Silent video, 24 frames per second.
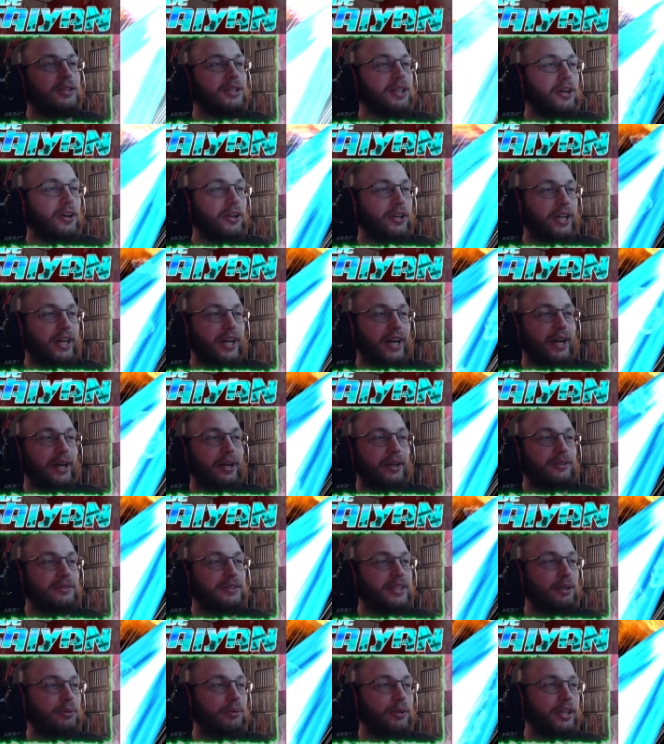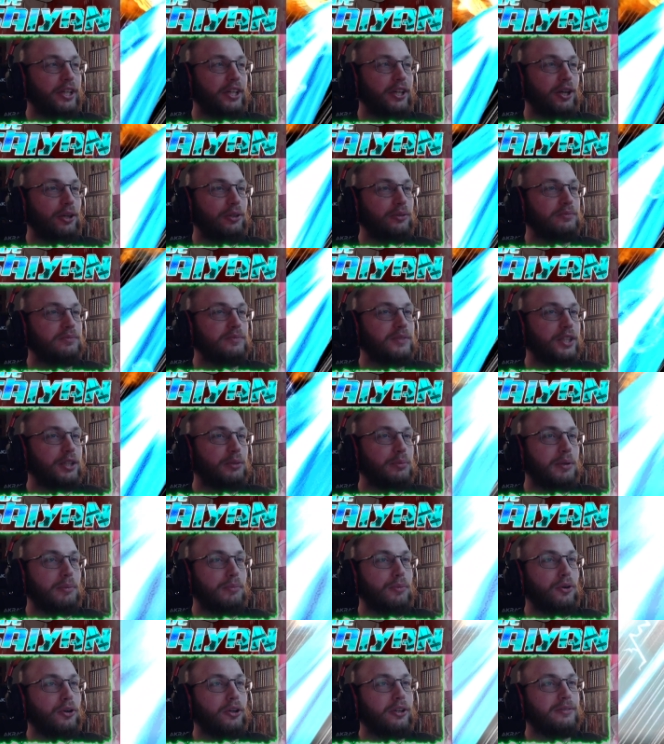Okay, here we go. A little bit
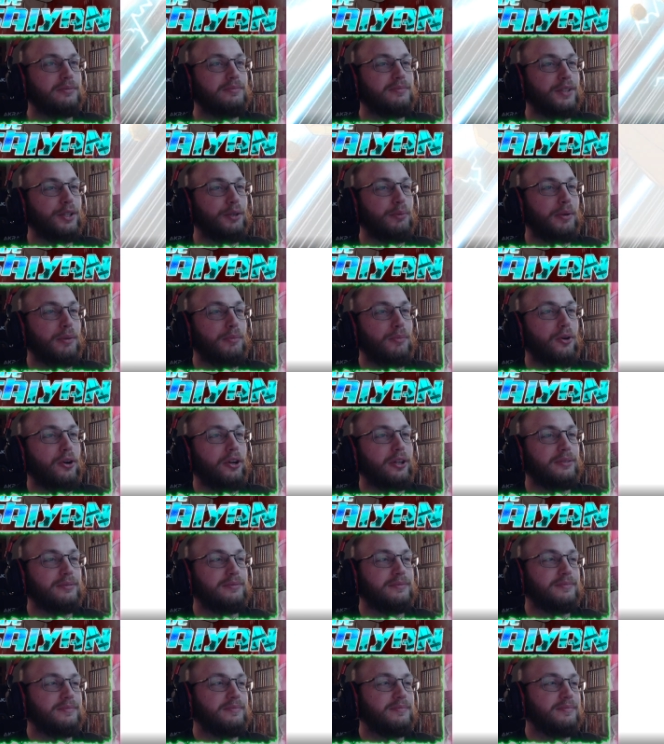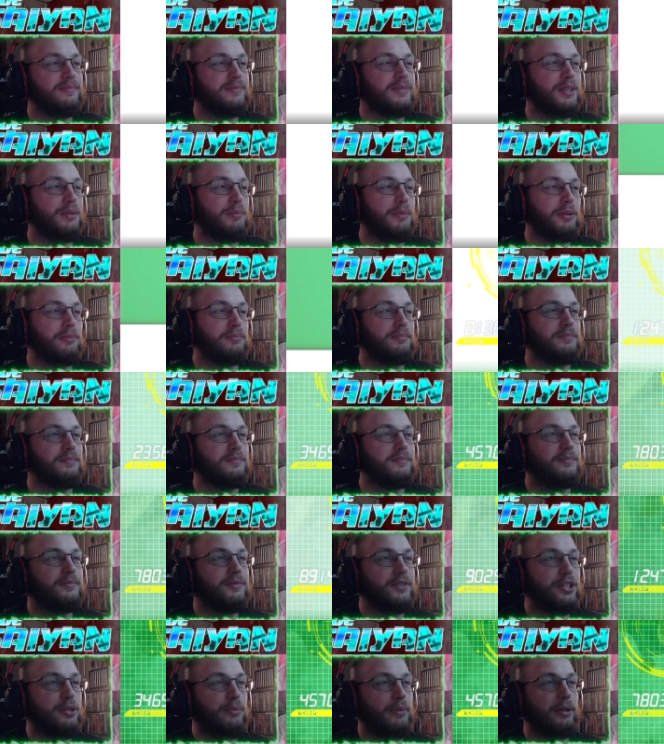more. A little bit more. Come on.
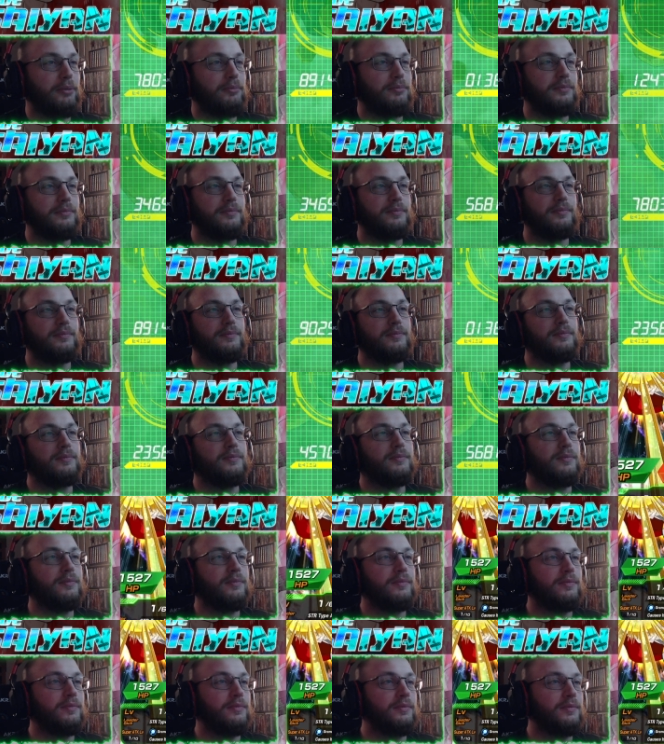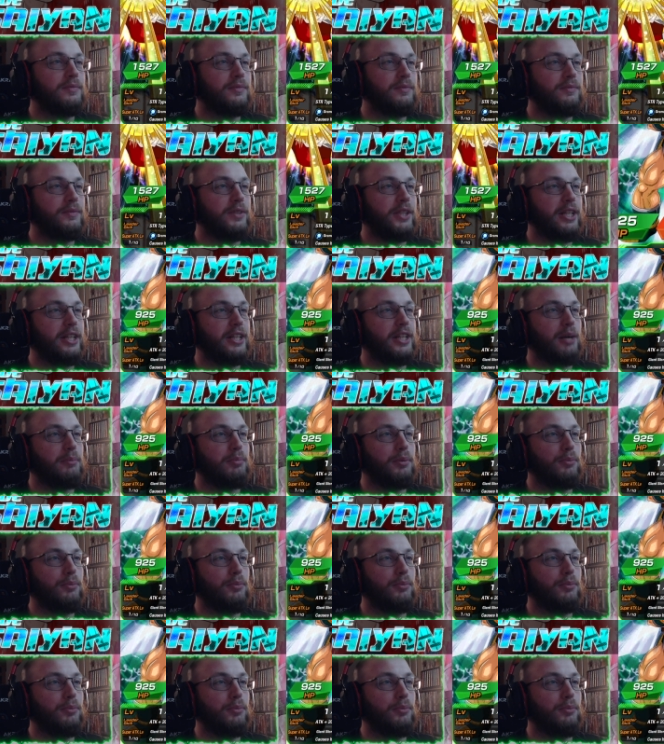Come on. Need a couple